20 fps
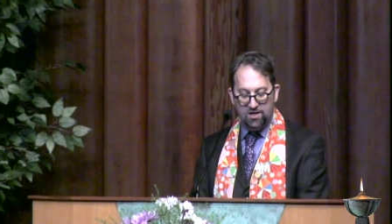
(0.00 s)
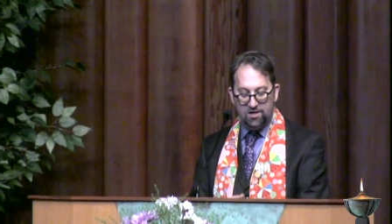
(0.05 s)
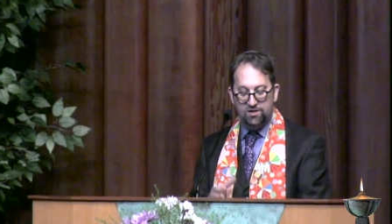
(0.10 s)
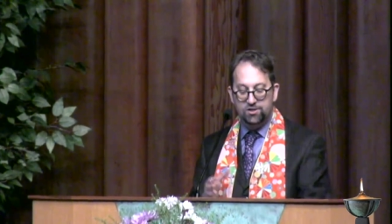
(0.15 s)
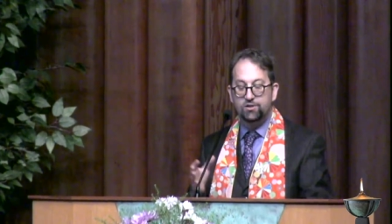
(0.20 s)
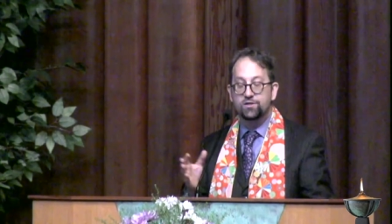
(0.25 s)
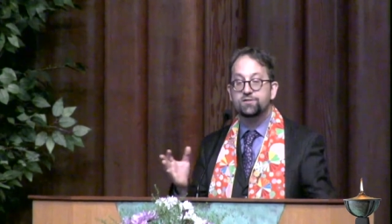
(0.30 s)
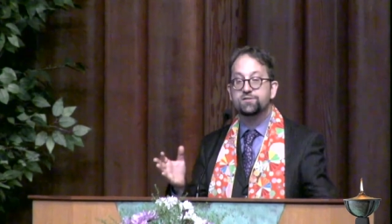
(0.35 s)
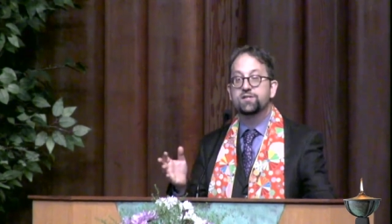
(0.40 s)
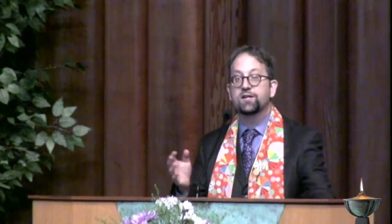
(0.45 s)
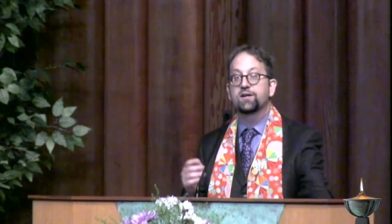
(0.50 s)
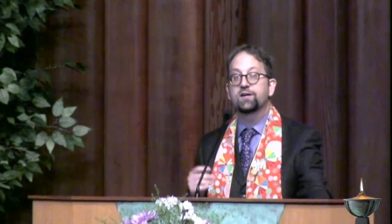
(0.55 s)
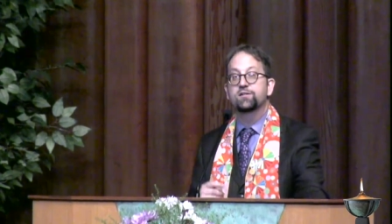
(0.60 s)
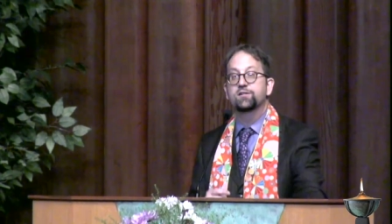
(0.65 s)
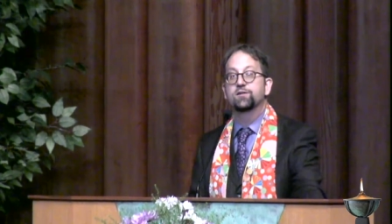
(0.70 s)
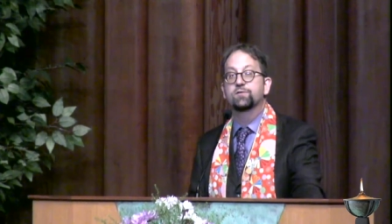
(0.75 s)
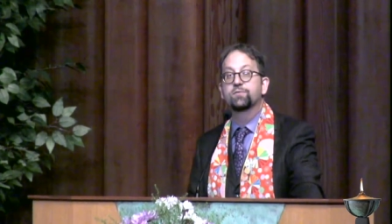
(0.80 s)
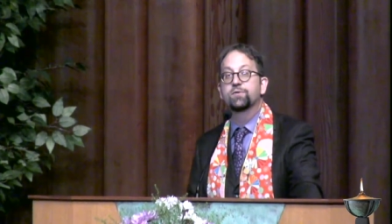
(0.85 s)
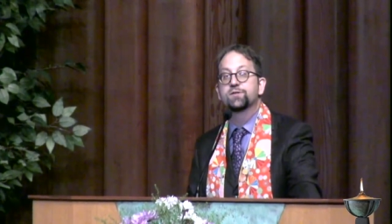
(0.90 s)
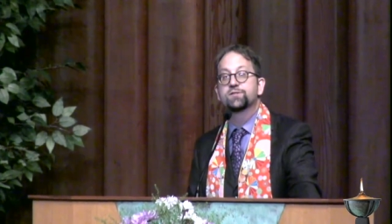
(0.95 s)
Unitarian
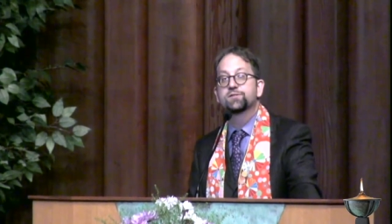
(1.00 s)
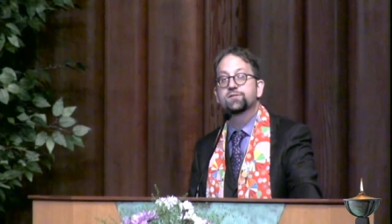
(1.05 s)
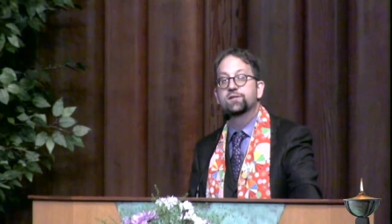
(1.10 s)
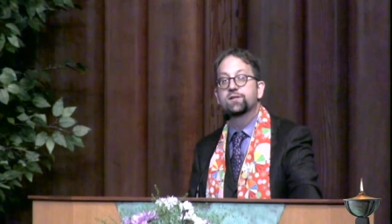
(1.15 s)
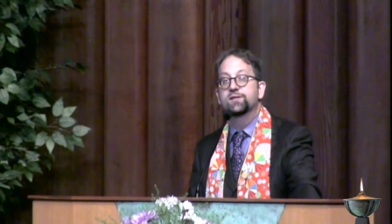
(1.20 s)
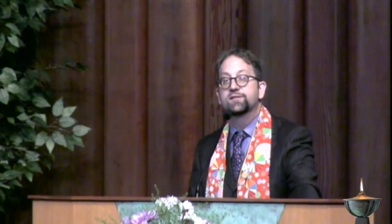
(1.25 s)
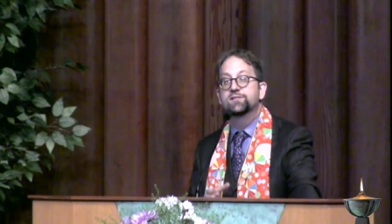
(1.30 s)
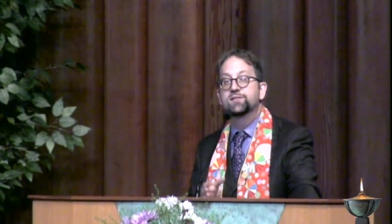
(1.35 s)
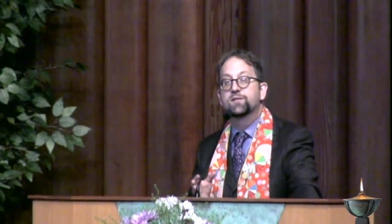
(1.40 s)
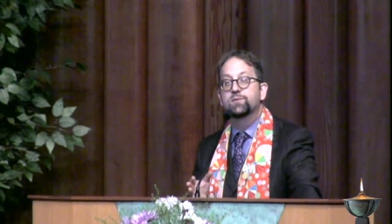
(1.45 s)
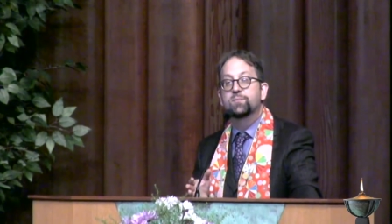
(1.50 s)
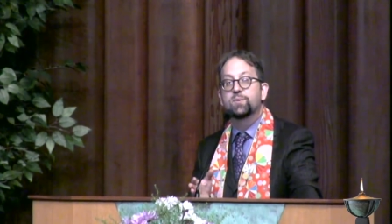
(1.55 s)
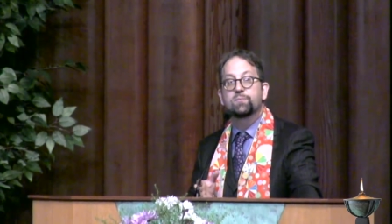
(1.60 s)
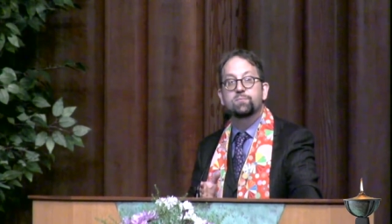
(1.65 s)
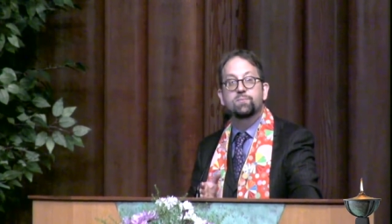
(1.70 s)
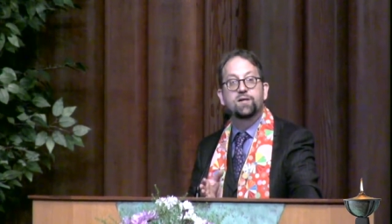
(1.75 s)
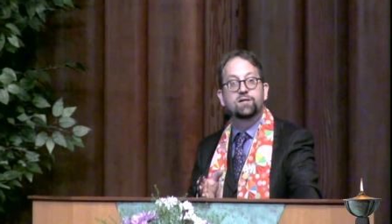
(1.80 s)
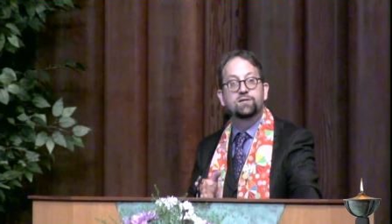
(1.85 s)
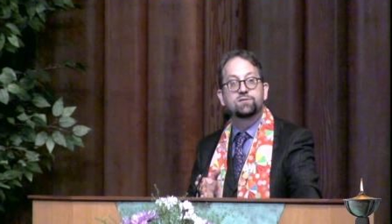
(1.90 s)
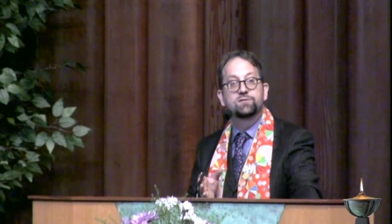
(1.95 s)
Universalist
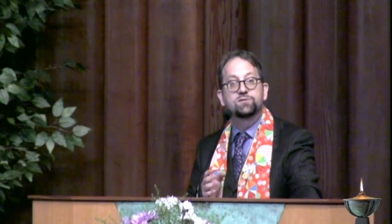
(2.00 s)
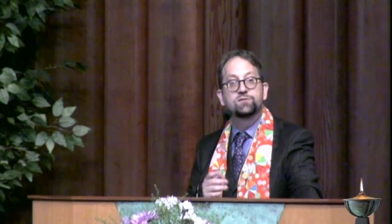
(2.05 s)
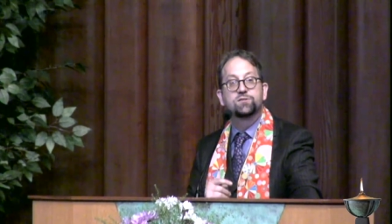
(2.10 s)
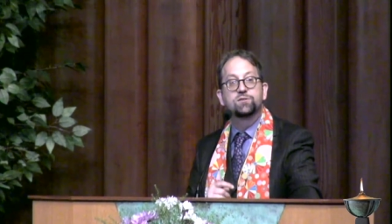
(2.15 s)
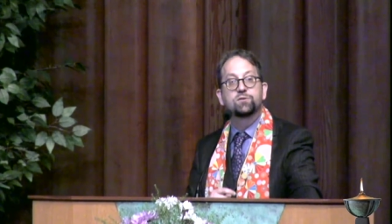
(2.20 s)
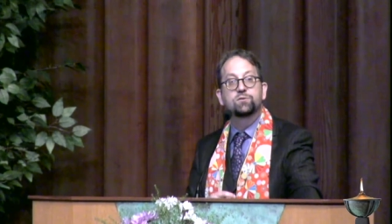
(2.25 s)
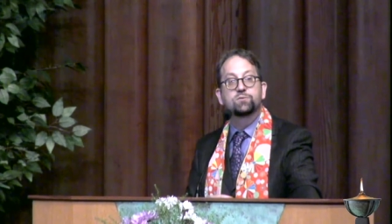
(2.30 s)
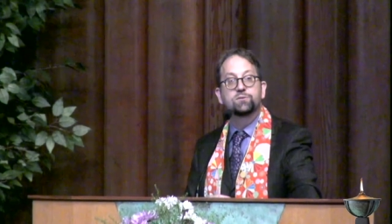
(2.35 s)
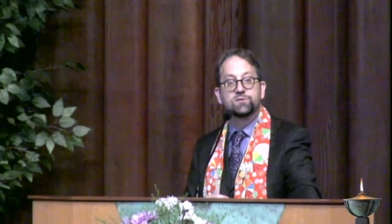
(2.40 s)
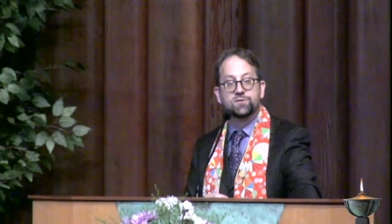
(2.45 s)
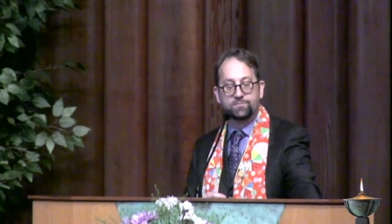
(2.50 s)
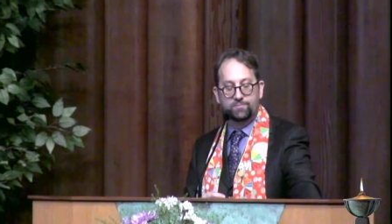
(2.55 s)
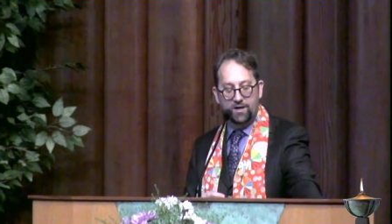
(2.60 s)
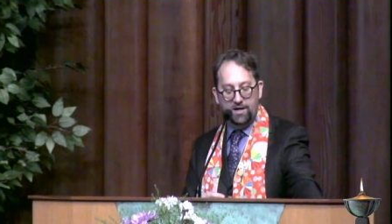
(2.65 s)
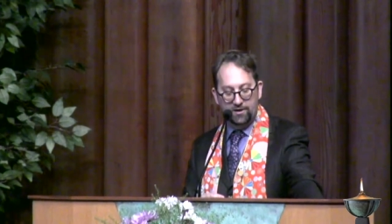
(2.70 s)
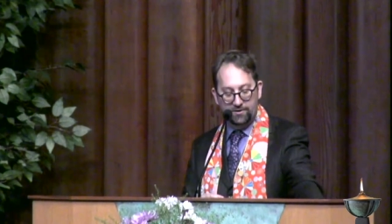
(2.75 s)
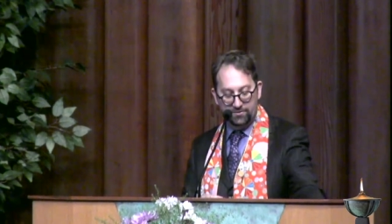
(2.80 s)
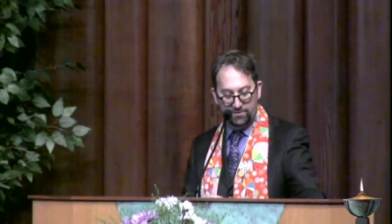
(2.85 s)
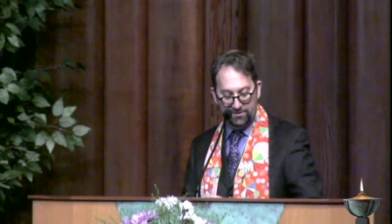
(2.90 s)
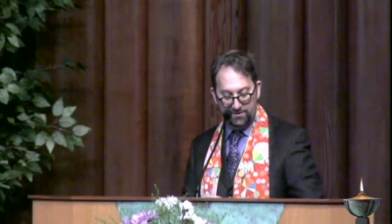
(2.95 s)
commitment to
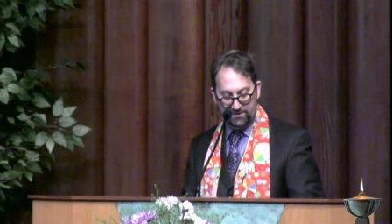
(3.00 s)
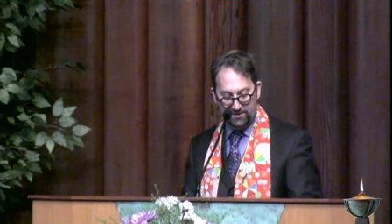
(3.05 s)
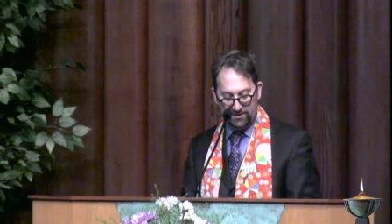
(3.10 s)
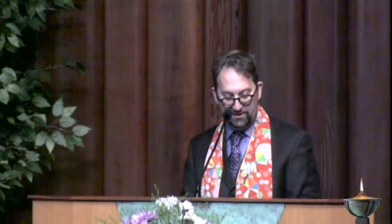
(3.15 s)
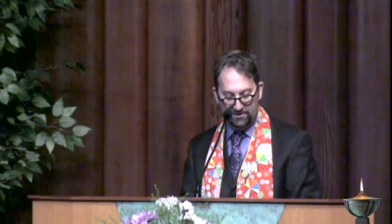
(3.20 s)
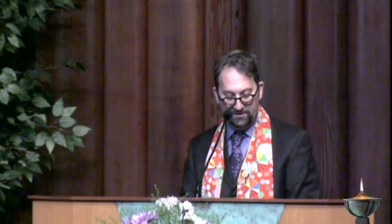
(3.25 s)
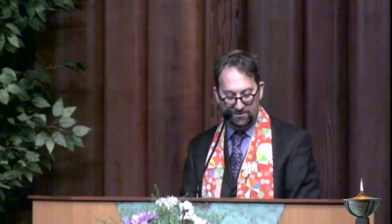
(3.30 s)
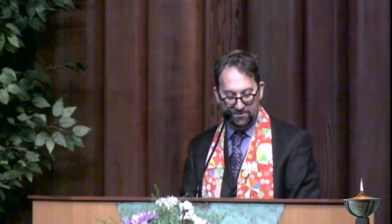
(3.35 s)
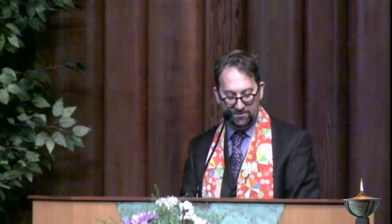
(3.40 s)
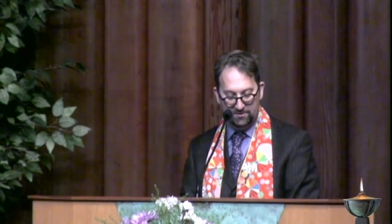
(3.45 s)
democracy,